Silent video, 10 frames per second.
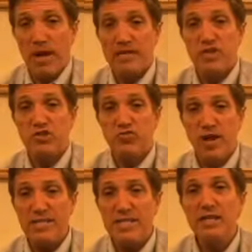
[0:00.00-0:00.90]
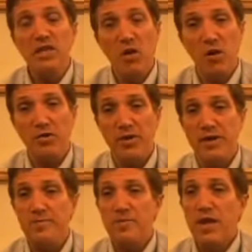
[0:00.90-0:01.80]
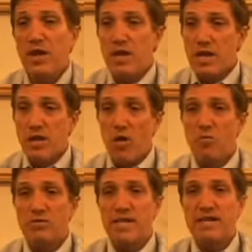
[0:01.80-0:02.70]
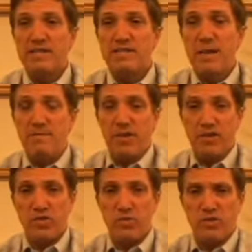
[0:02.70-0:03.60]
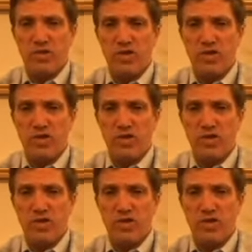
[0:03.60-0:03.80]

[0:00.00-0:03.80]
By stressing the artery, almost like a step function where we